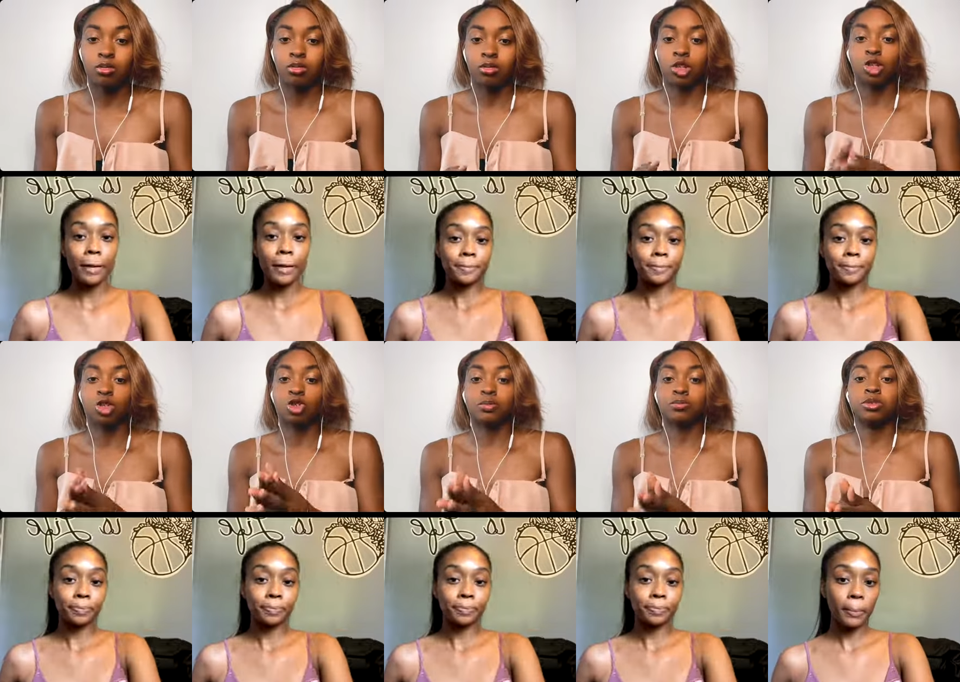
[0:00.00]

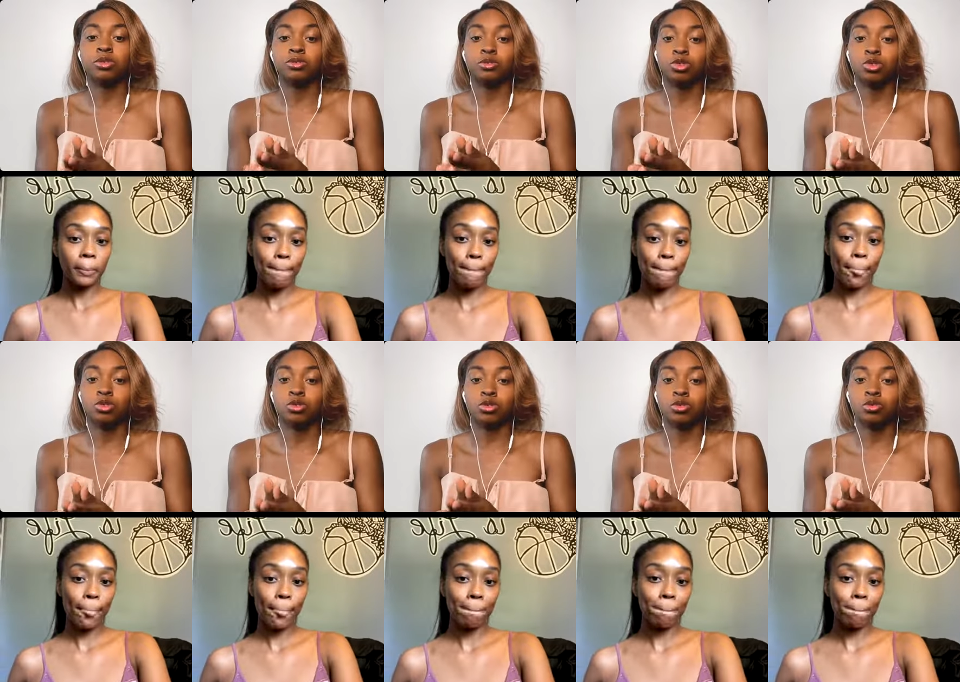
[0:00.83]
Speaker 1: contribute
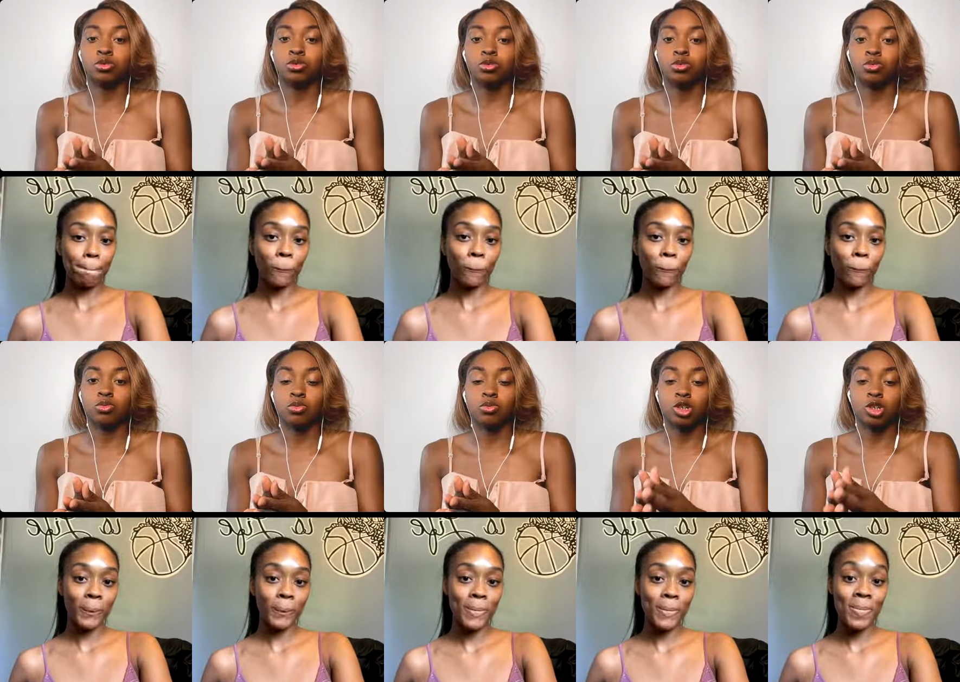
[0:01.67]
to
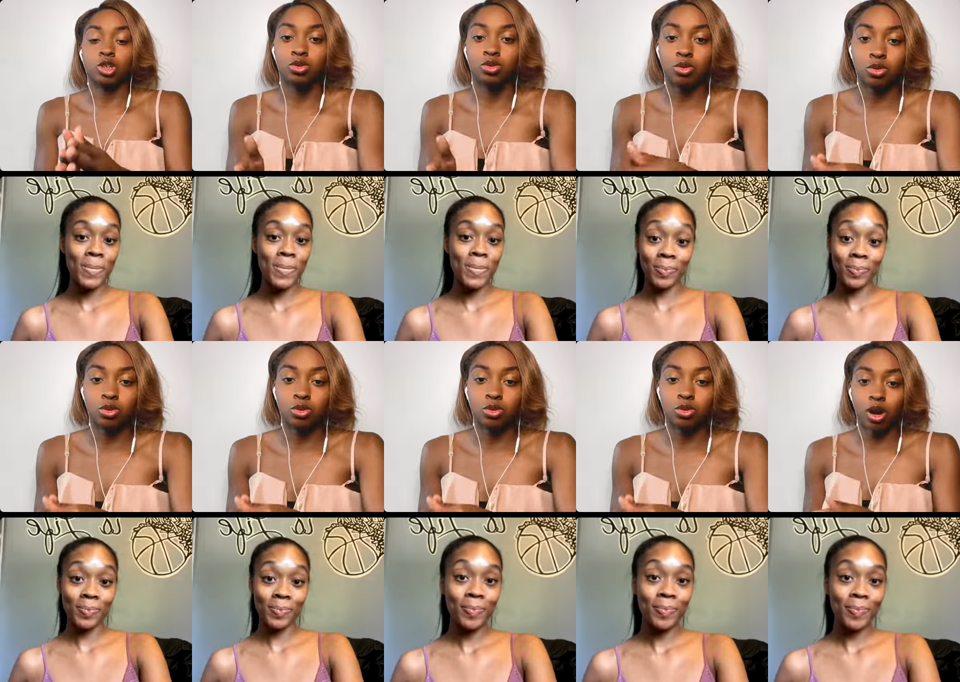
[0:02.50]
what you do and who
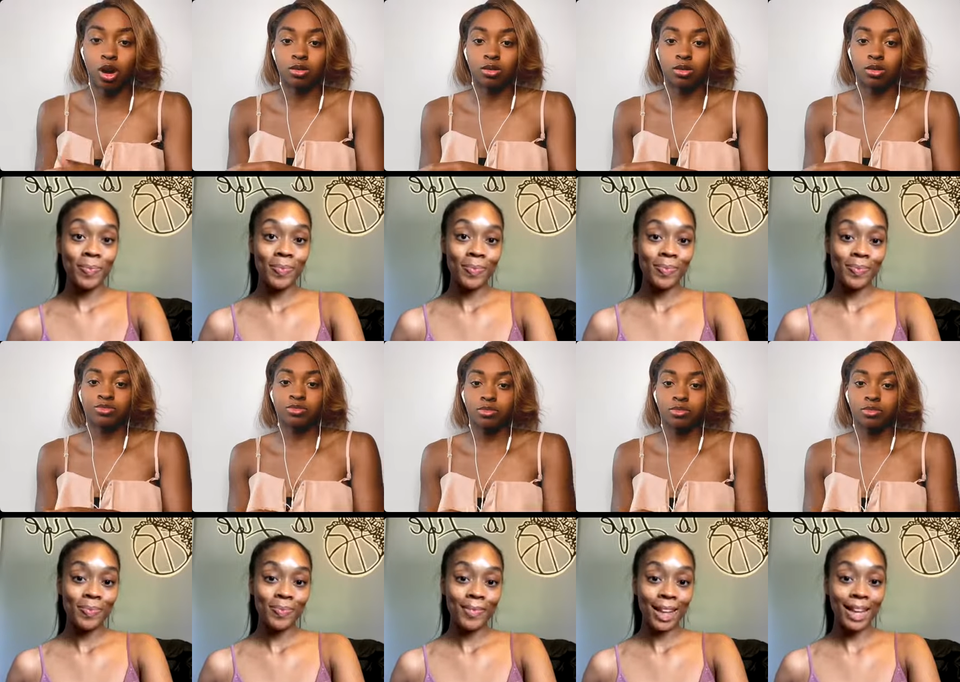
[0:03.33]
you are?
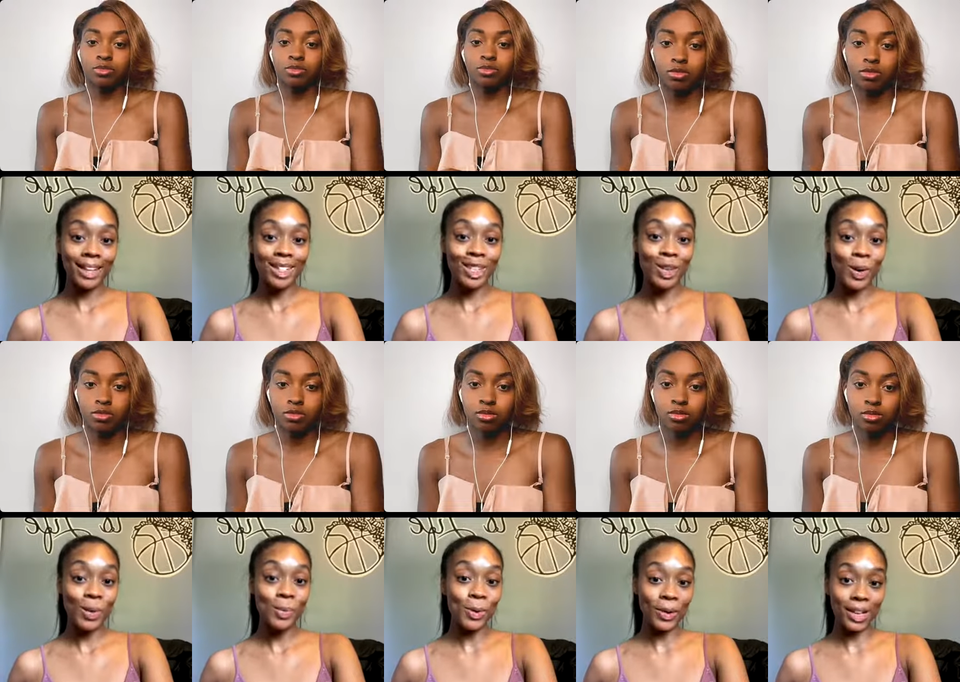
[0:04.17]
Speaker 2: It's
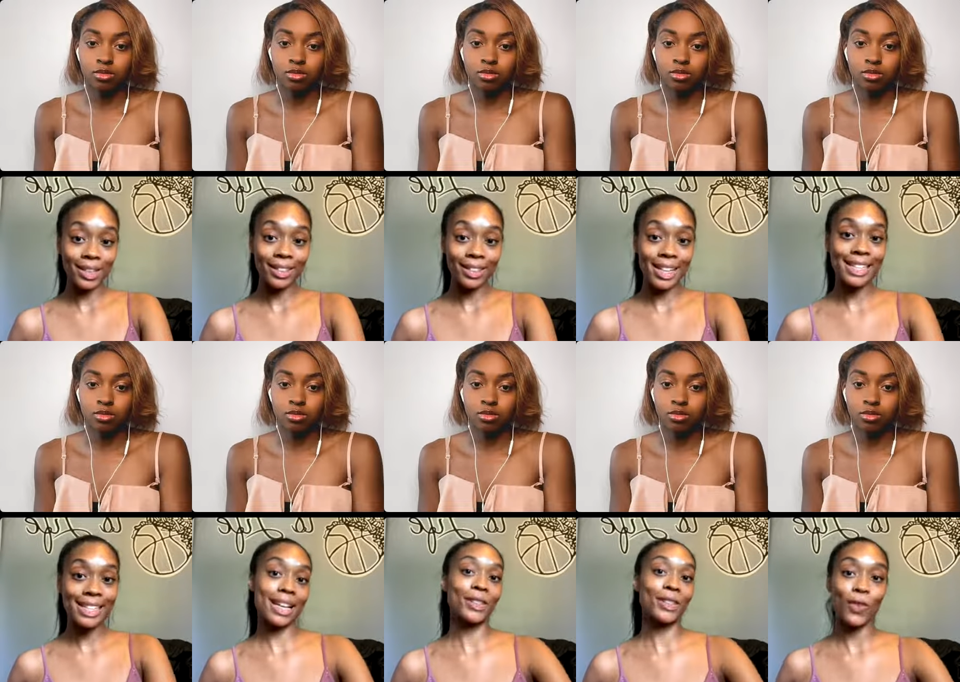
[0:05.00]
so important.
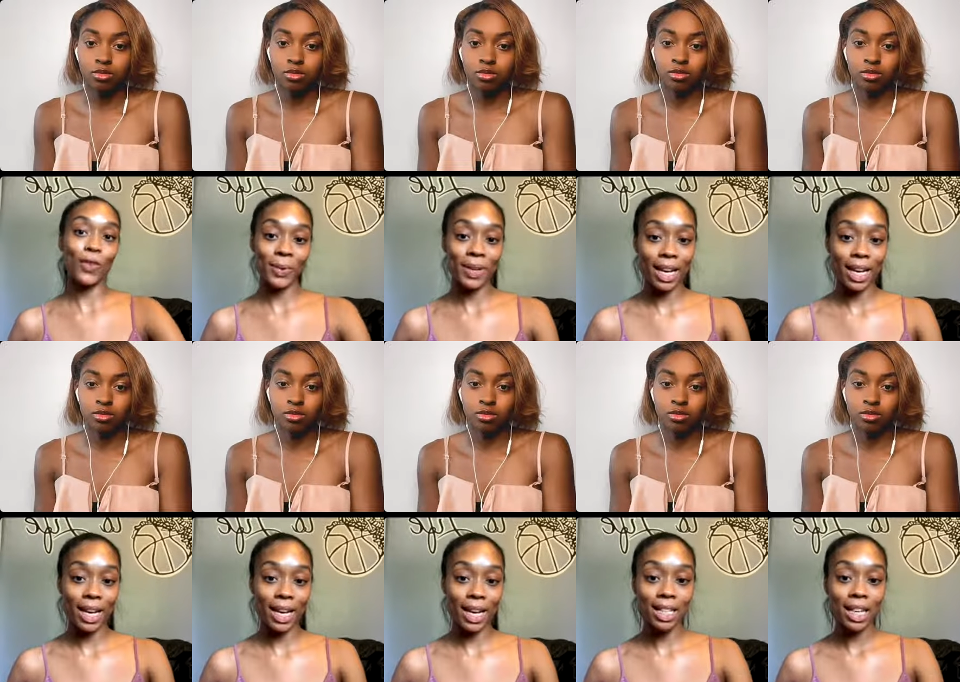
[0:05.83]
It's like the
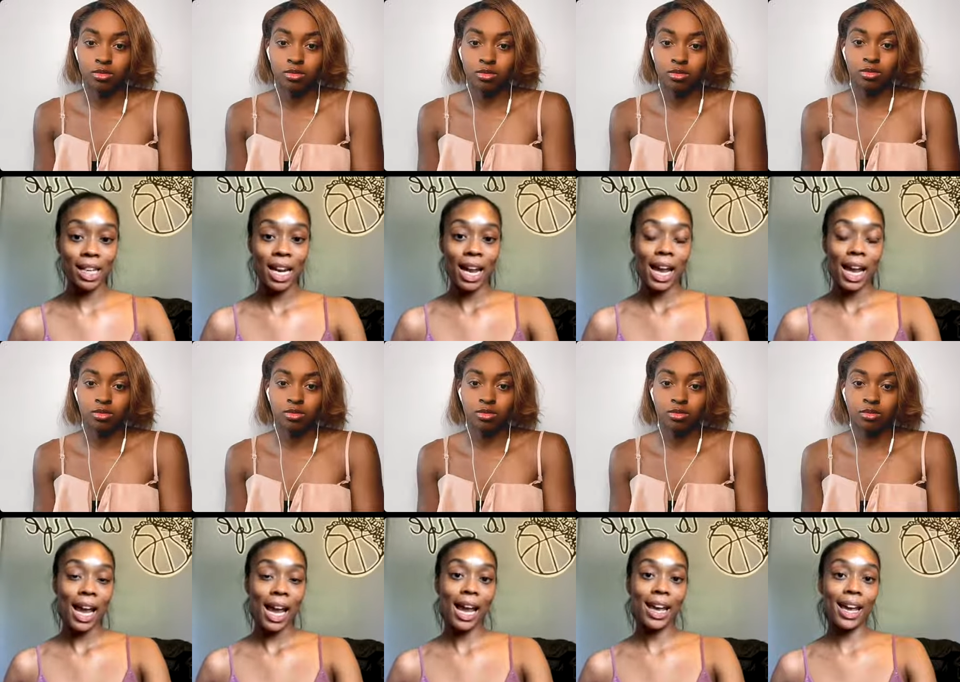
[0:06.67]
foundation.
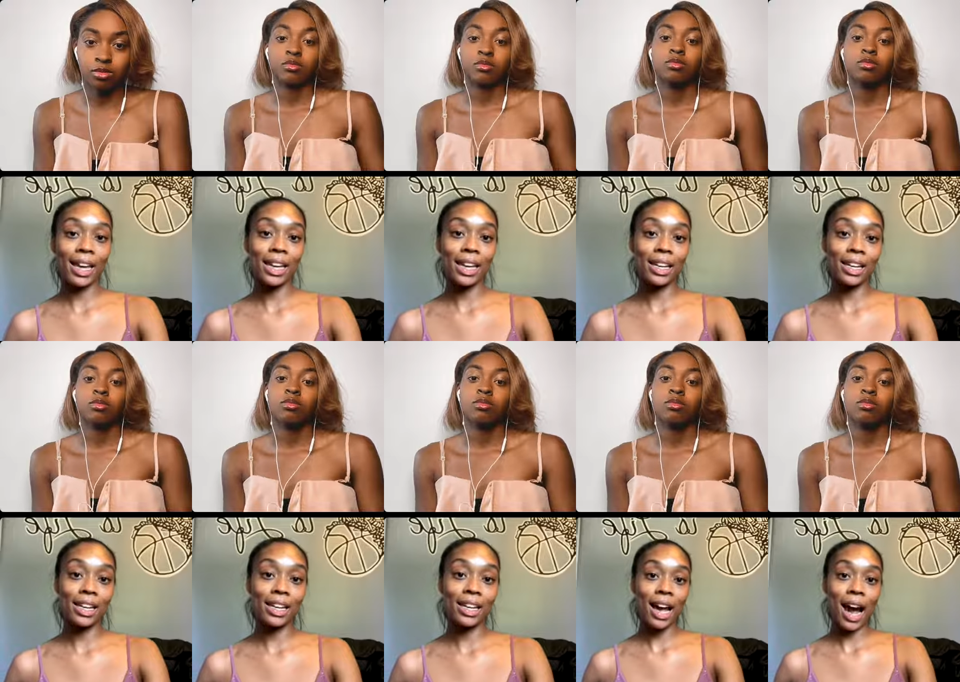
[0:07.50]

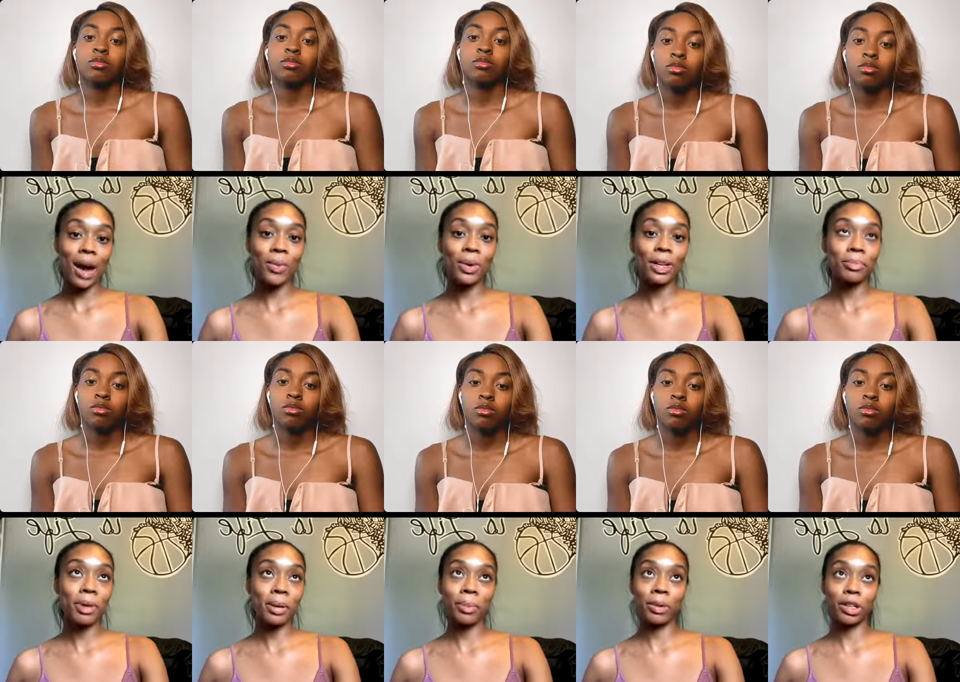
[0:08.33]
And I wouldn't
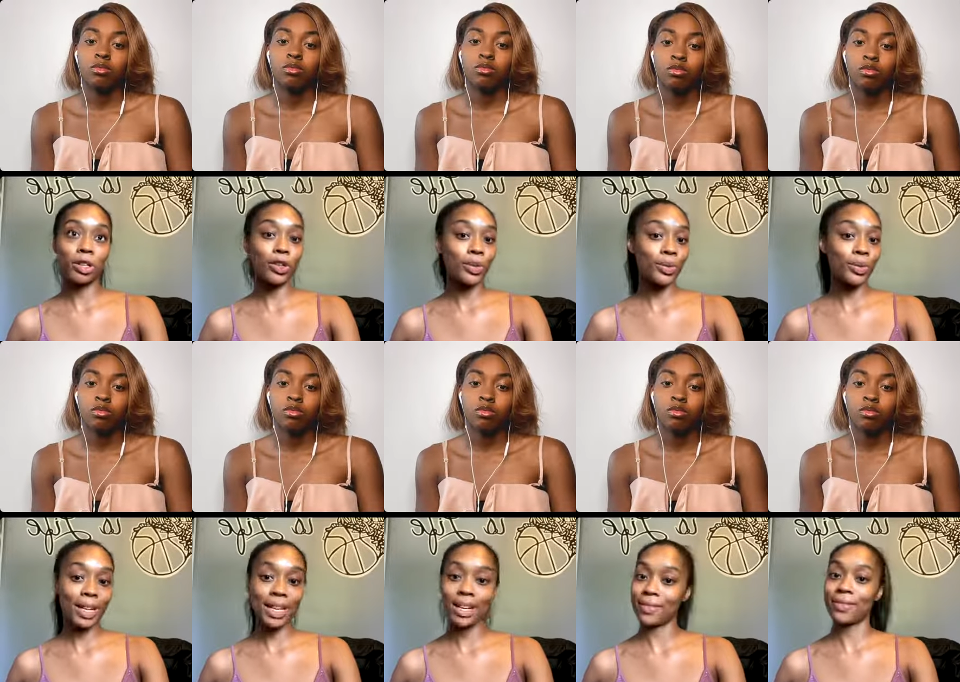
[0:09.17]
be able to do
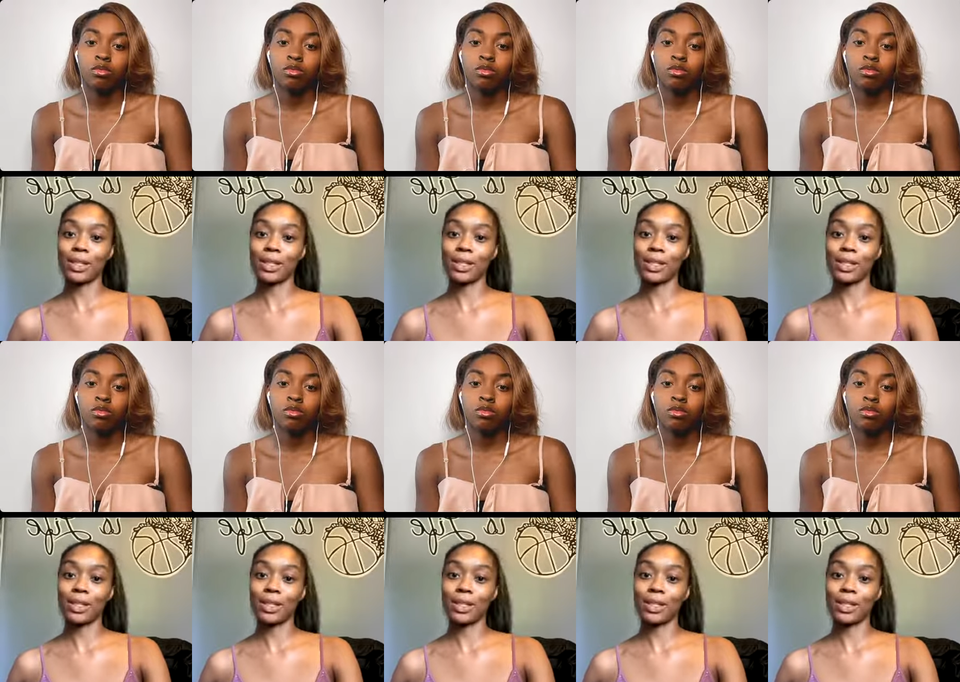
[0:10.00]
any of